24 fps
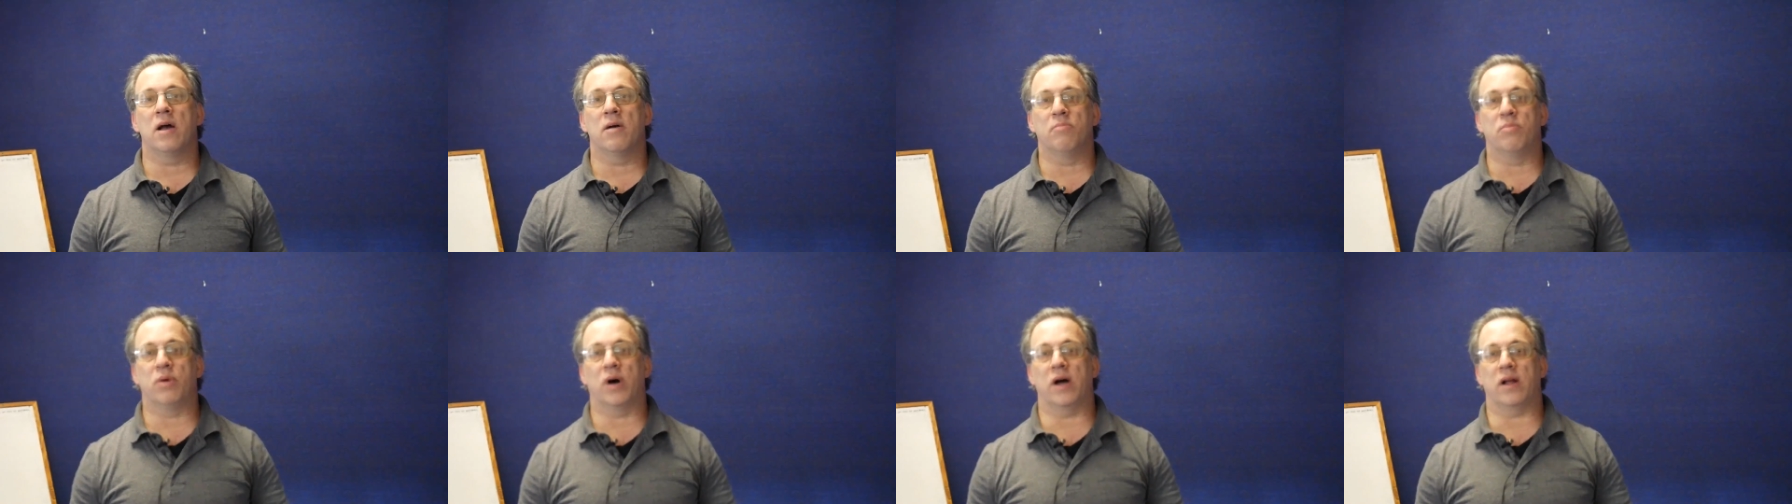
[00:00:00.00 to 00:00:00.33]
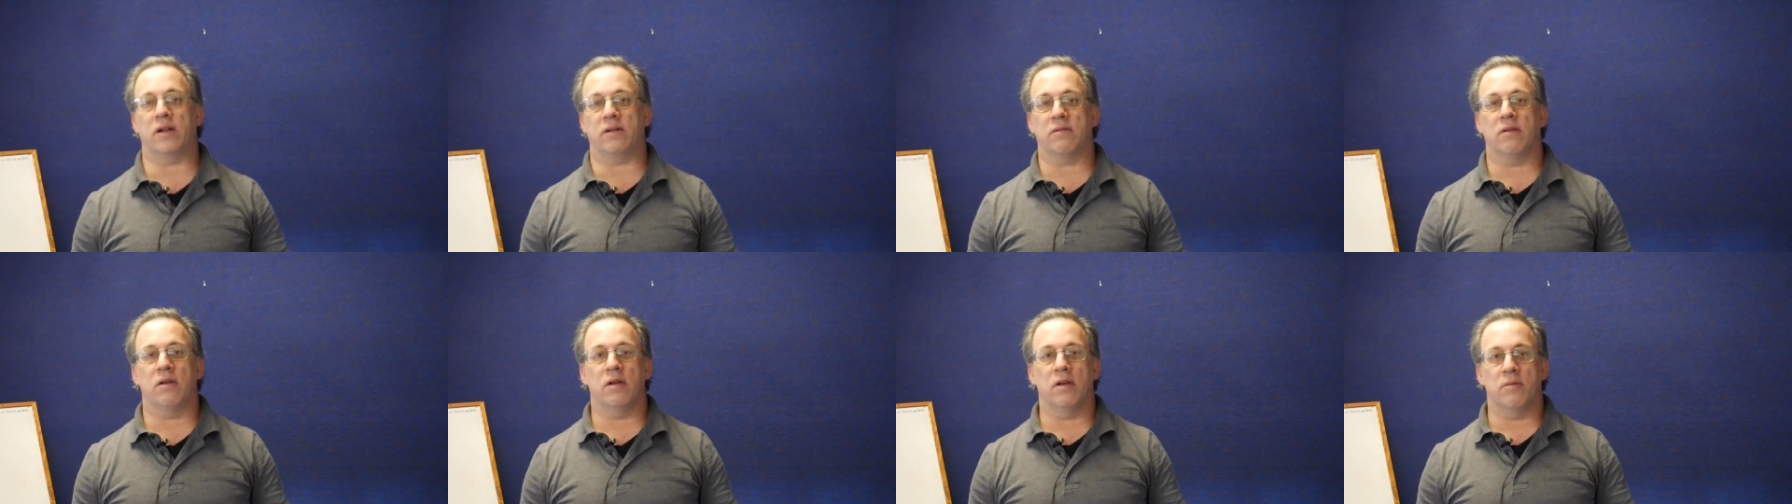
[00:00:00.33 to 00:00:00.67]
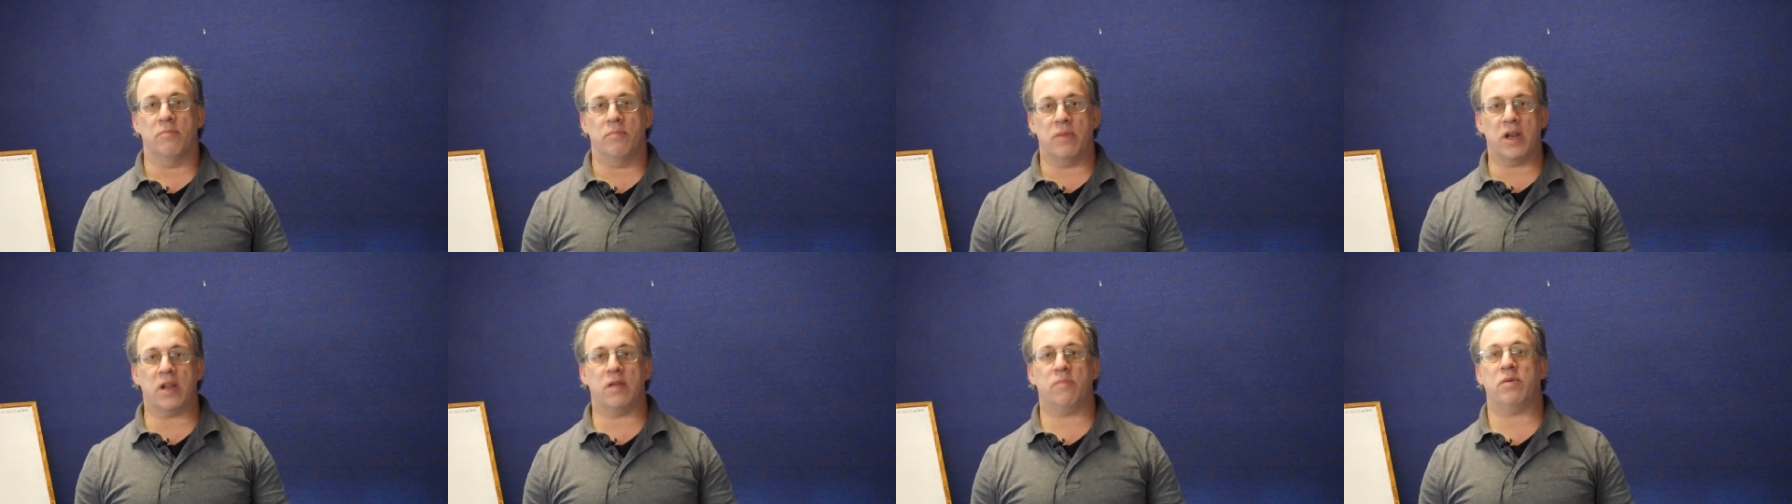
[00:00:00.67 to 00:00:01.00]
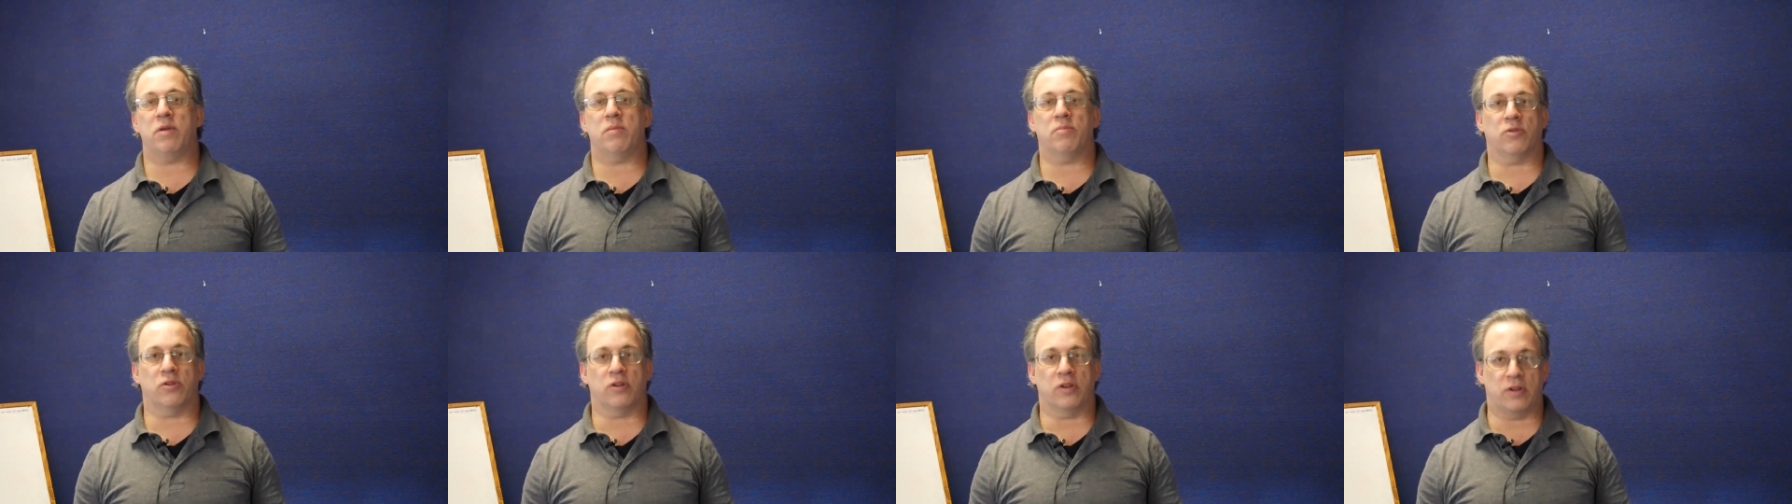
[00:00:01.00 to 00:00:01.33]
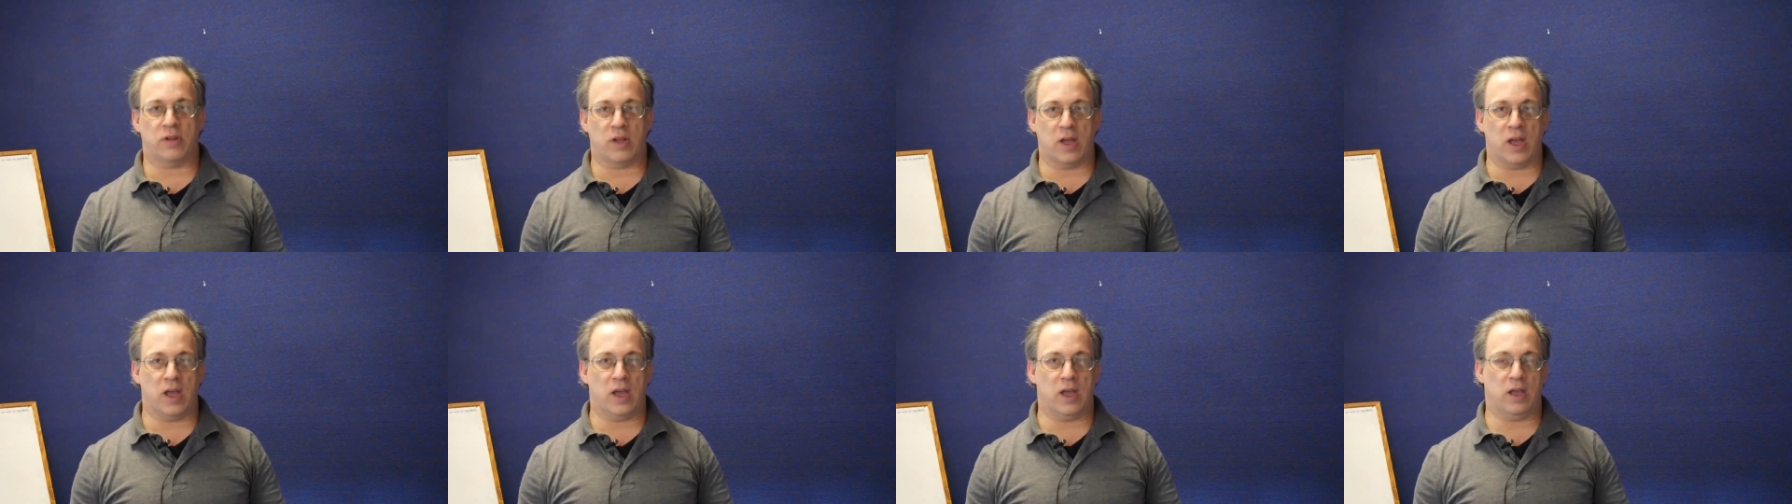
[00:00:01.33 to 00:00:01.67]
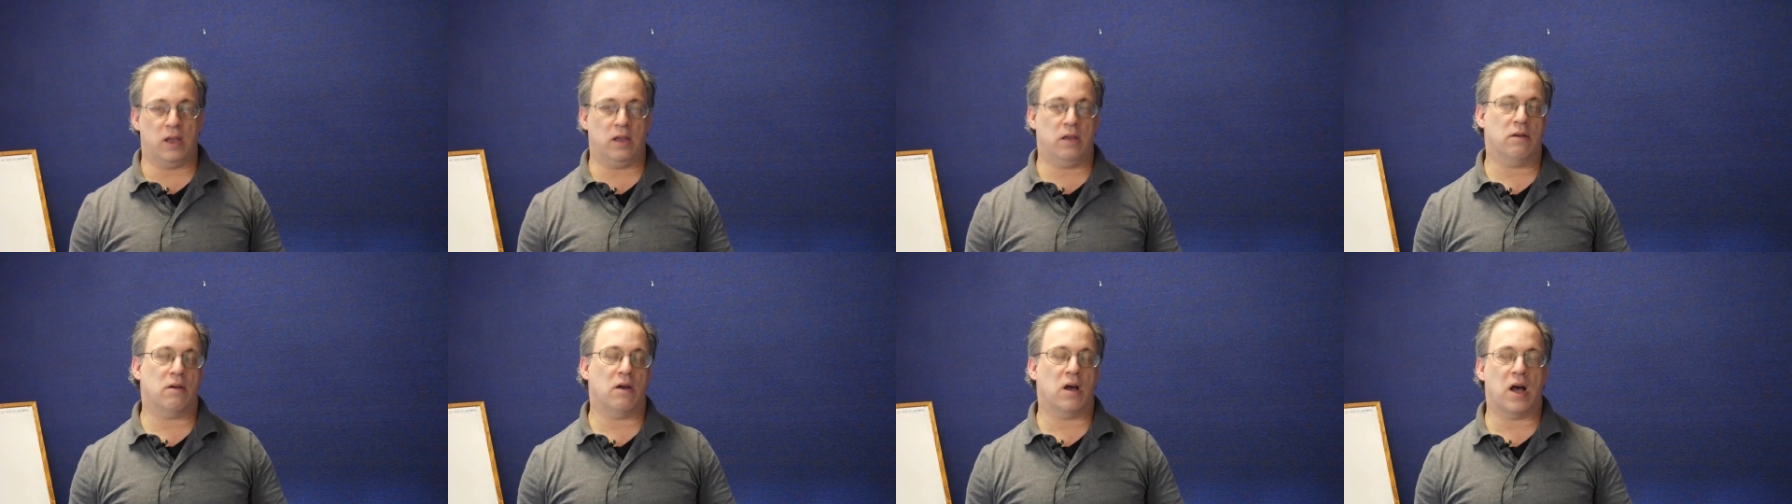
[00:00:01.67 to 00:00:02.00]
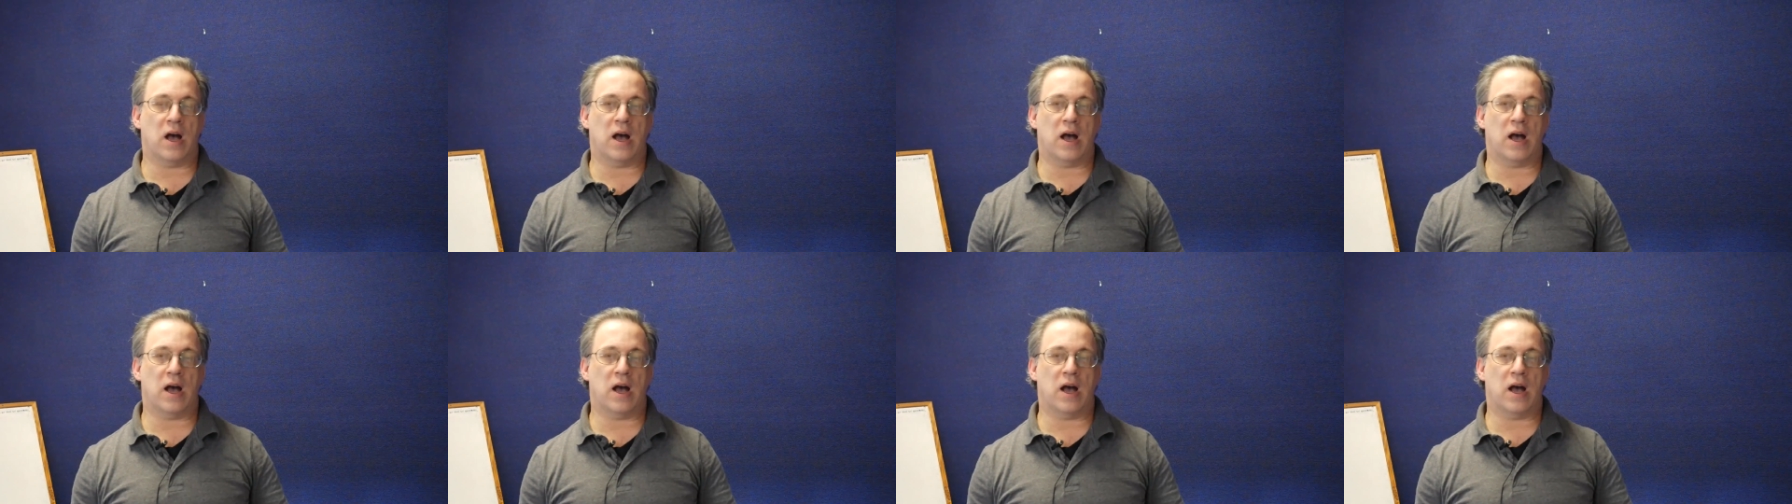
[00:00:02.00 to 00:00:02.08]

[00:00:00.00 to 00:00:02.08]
But many people today,